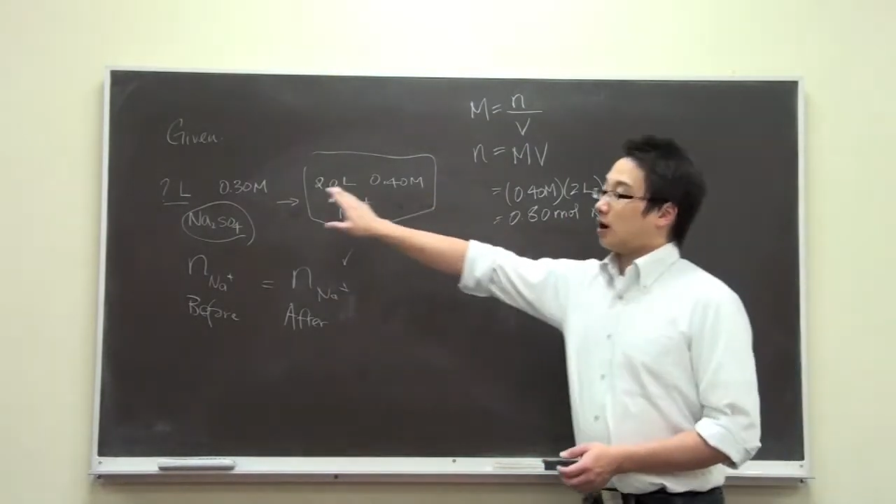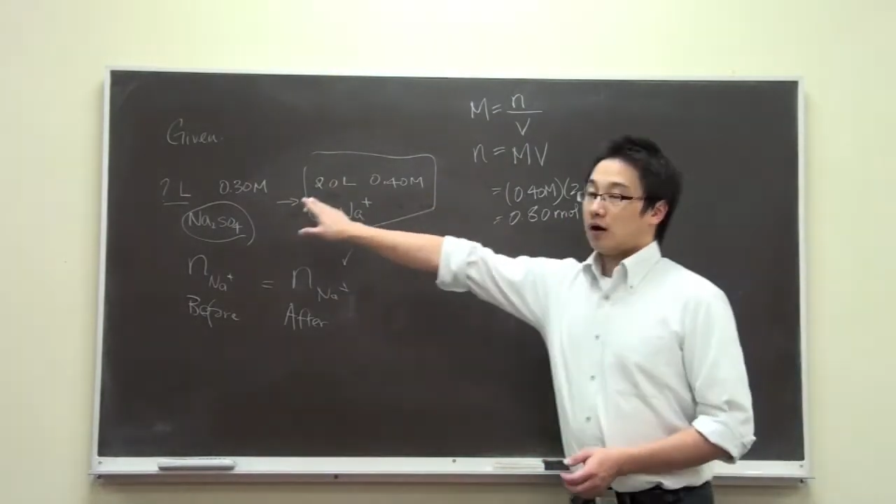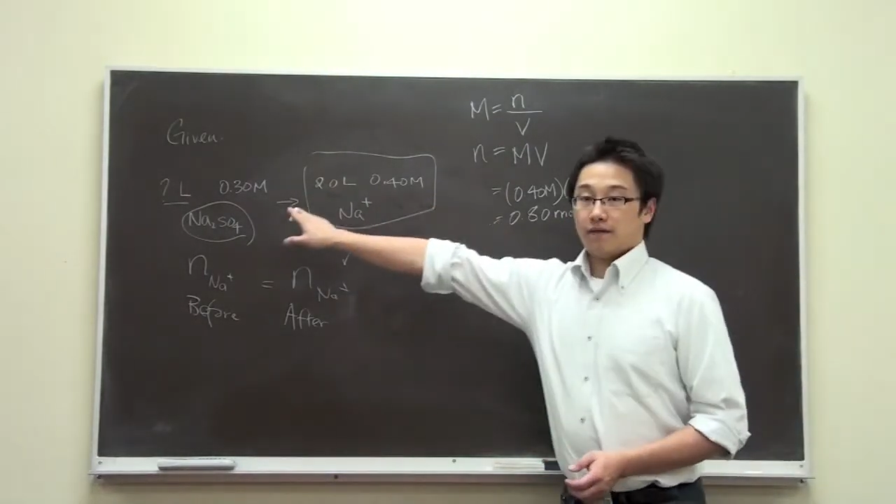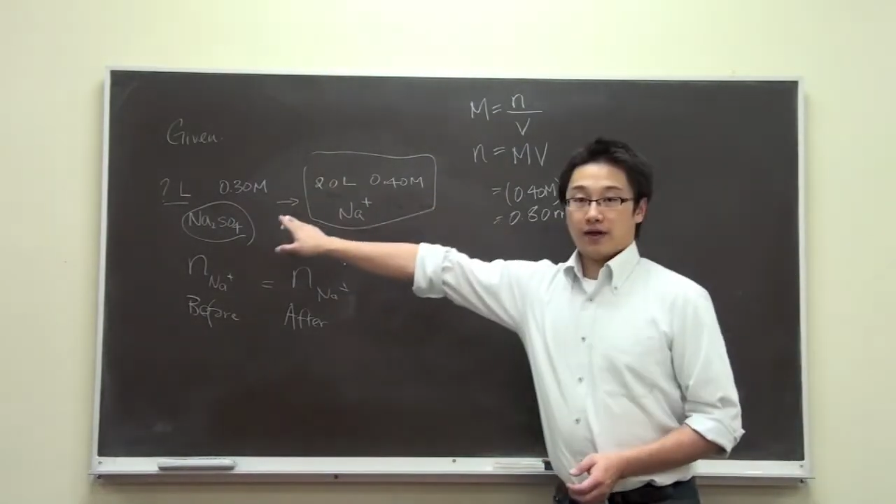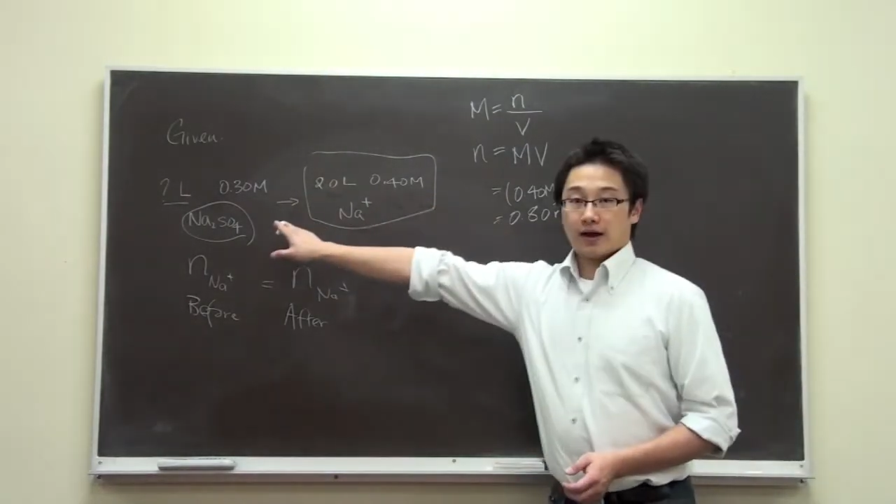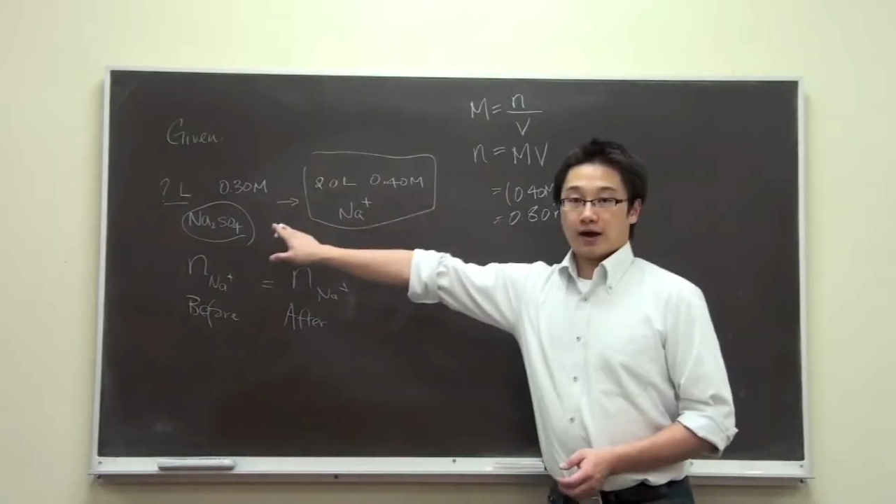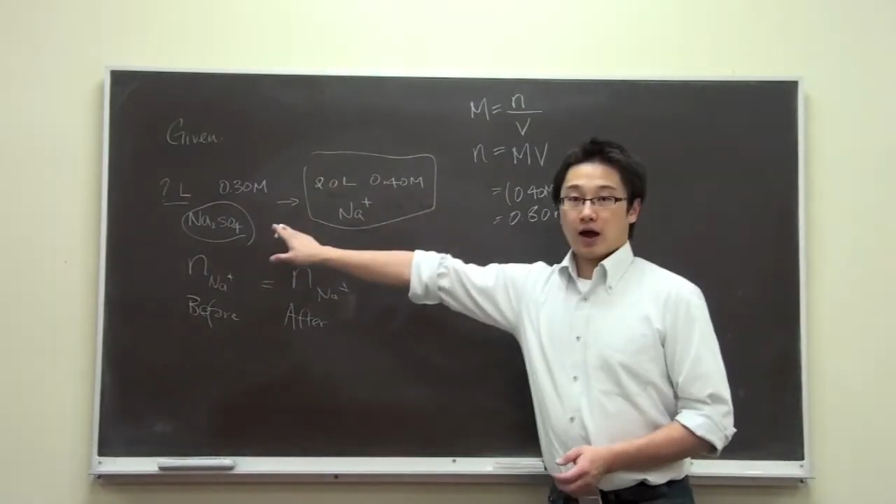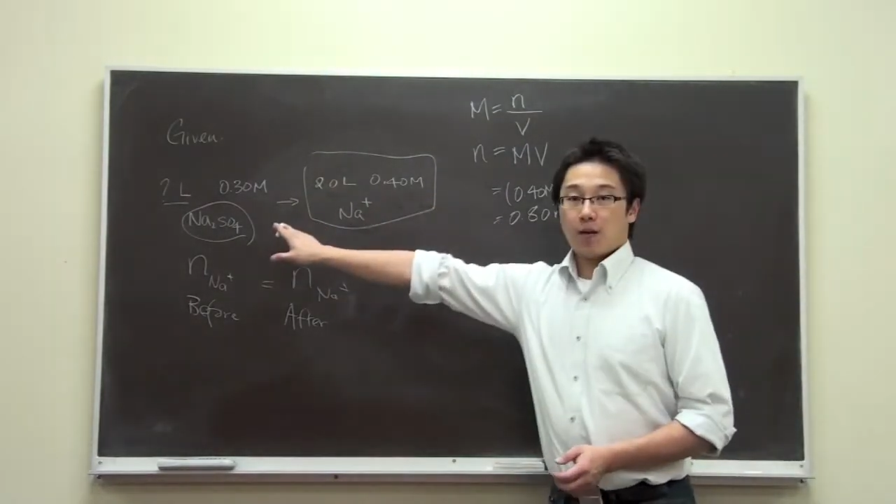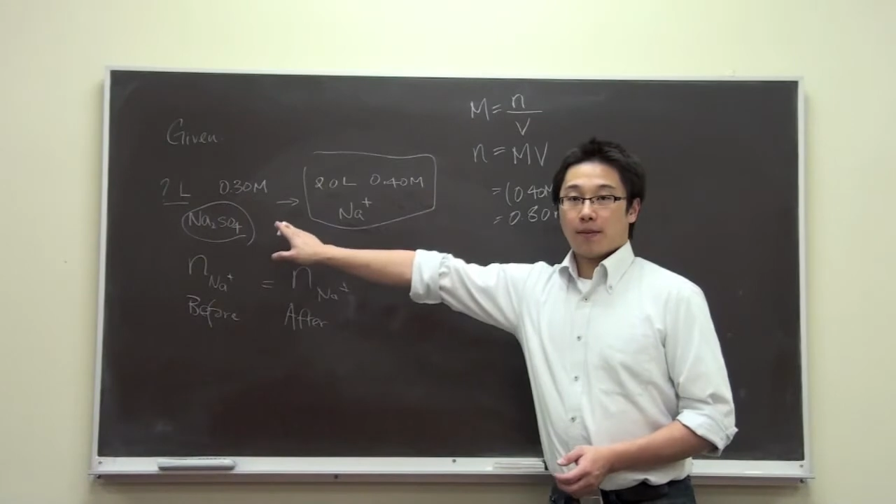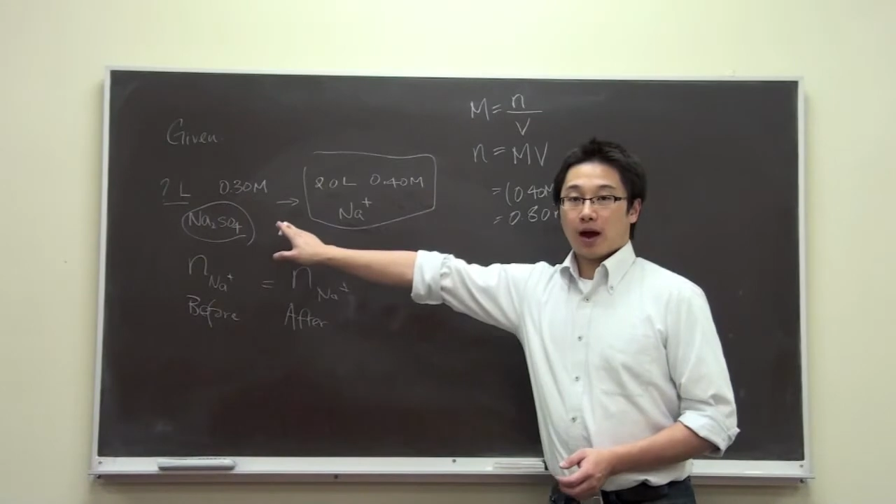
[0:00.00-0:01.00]
of that
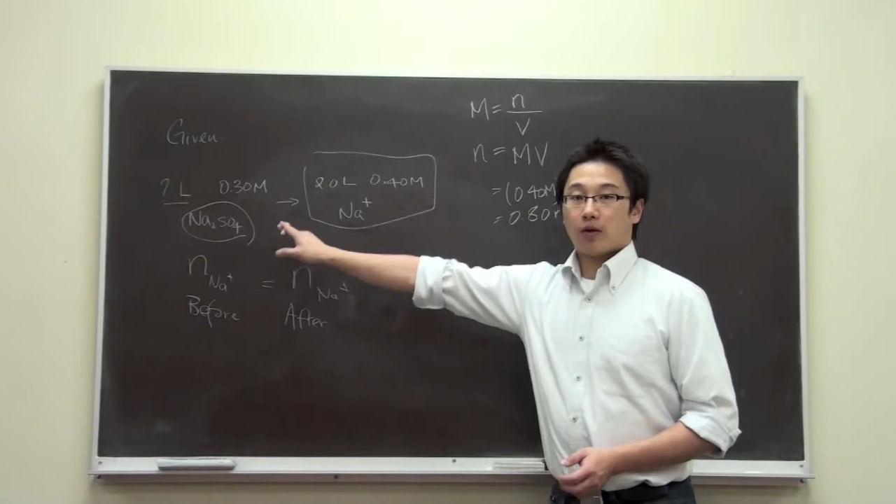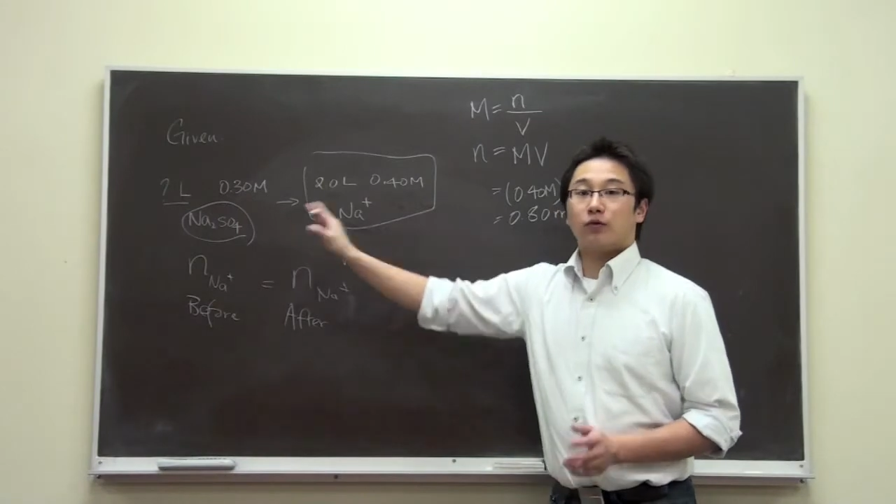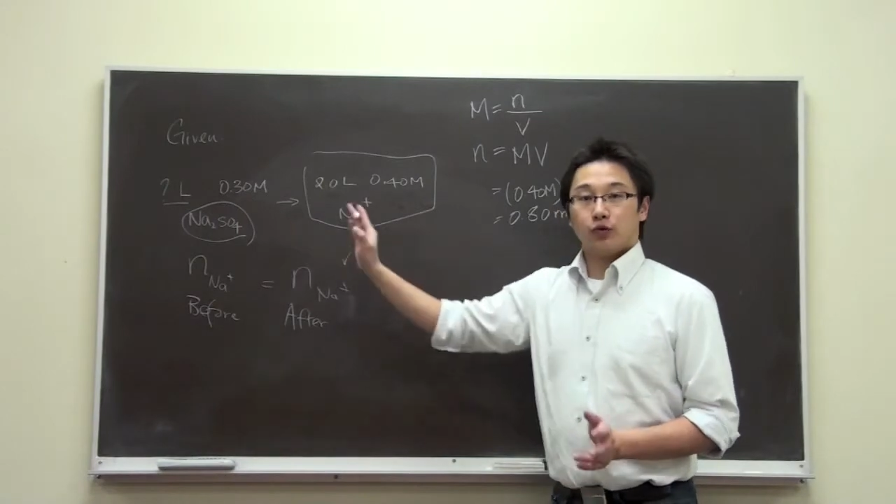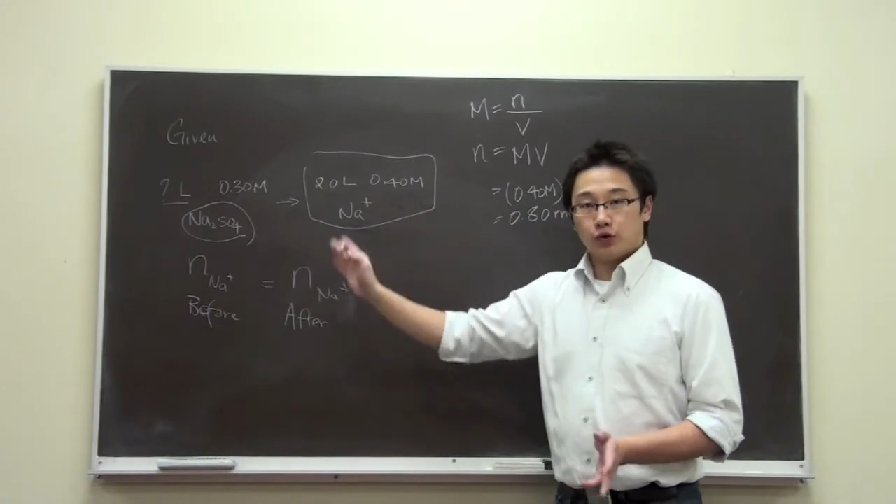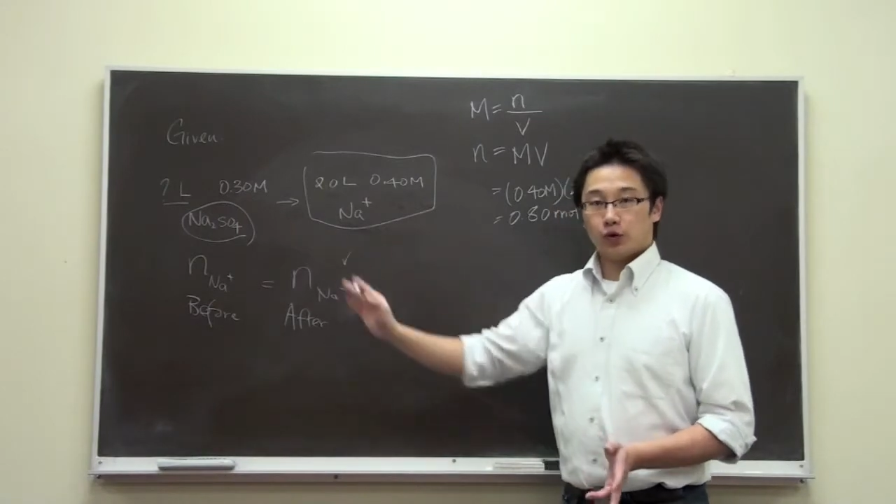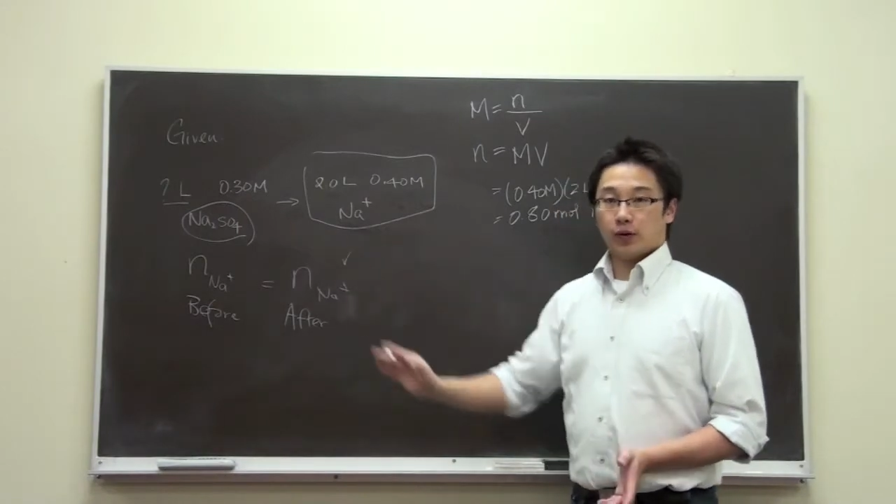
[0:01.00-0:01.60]
compound do